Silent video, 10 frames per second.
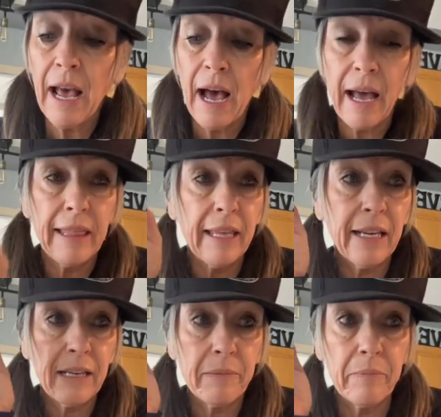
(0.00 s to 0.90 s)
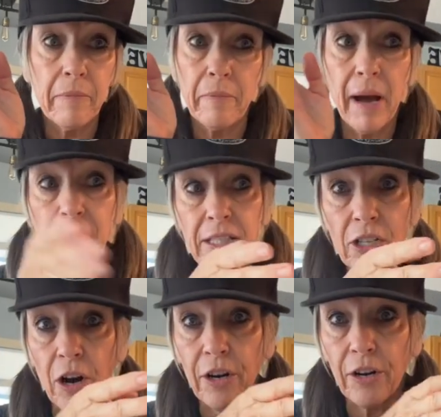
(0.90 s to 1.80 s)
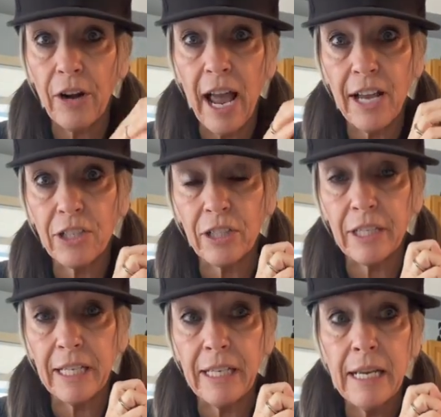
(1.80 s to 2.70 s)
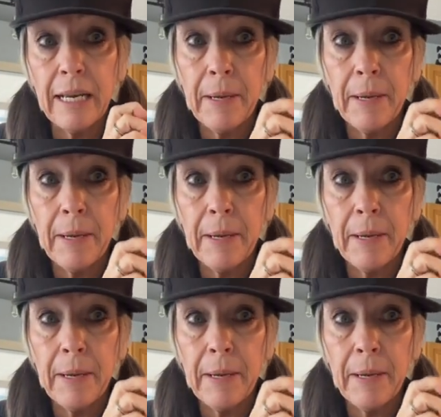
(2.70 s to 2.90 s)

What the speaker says: I think my starter actually,